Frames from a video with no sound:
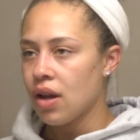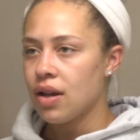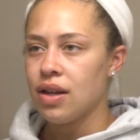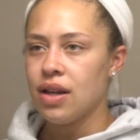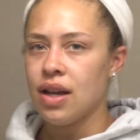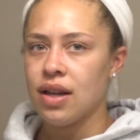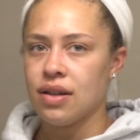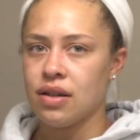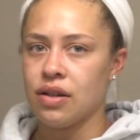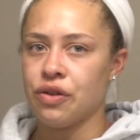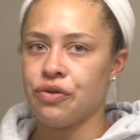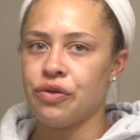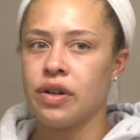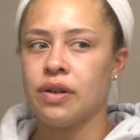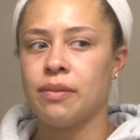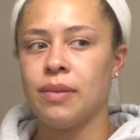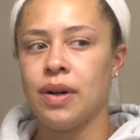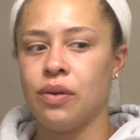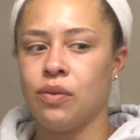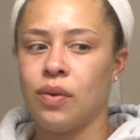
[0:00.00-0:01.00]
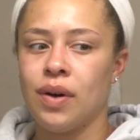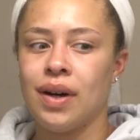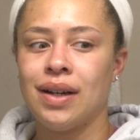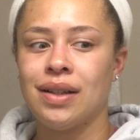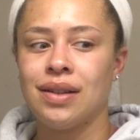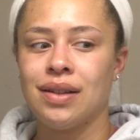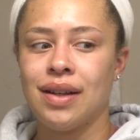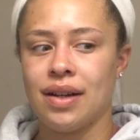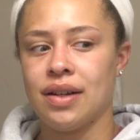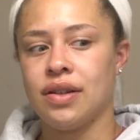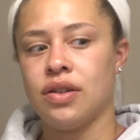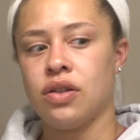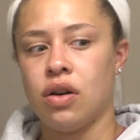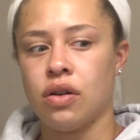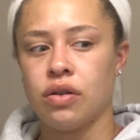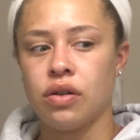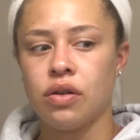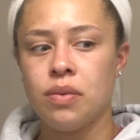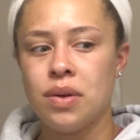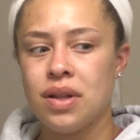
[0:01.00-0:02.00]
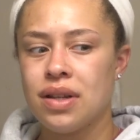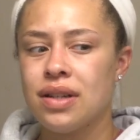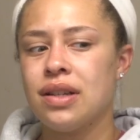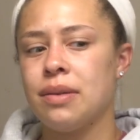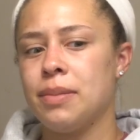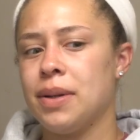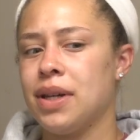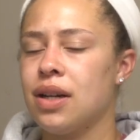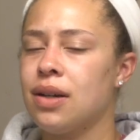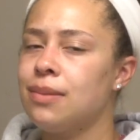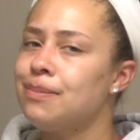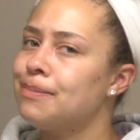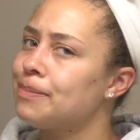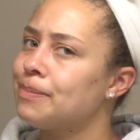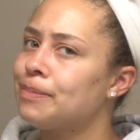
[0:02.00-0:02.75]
Yes, I drink my wine like a toddler with a sippy cup.